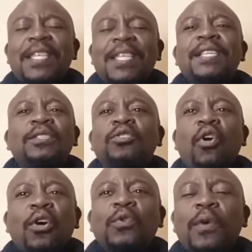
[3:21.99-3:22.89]
this
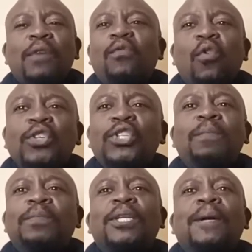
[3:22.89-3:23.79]
God we have
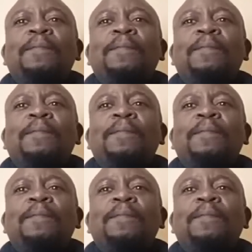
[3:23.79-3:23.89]
worshipped